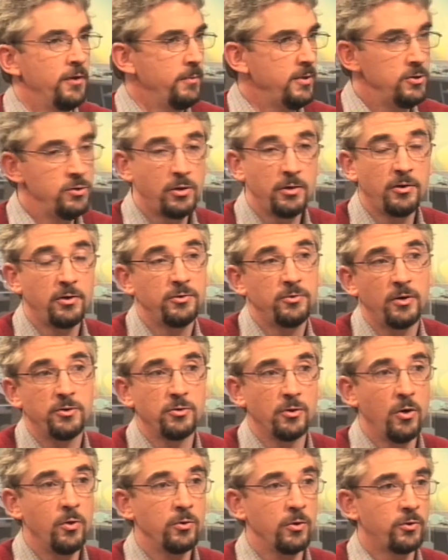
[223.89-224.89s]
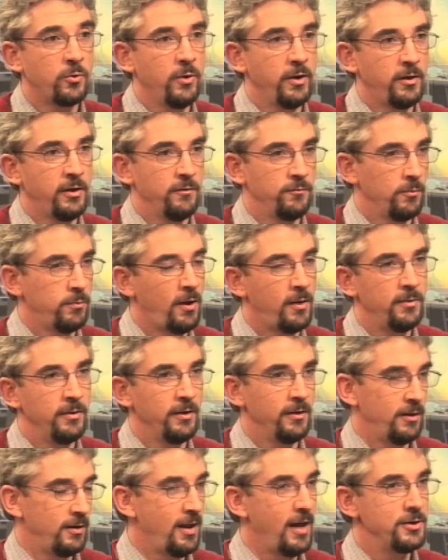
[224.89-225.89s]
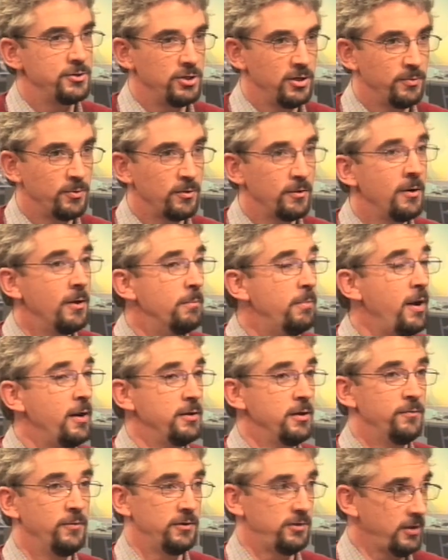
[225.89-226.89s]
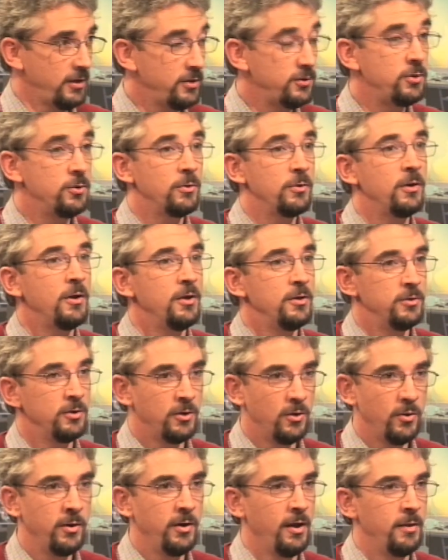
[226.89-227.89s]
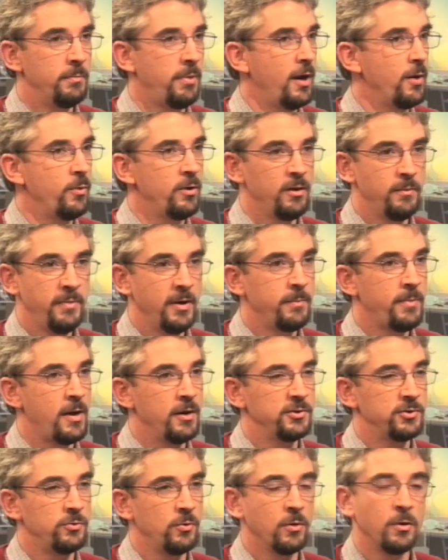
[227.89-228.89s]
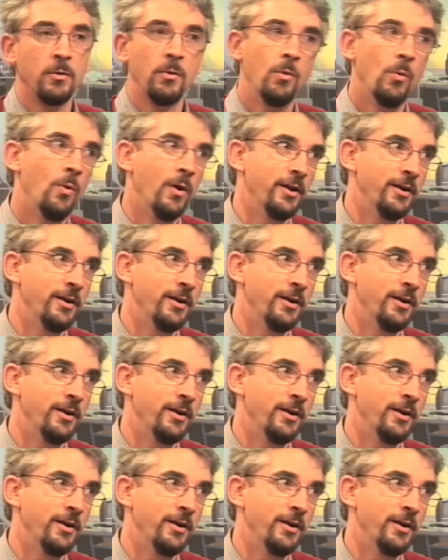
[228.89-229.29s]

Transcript: I mean, you can construct your own earthquake kit for probably a lot cheaper, but mm-hmm. if it's easier to go in and buy one at a big box store, why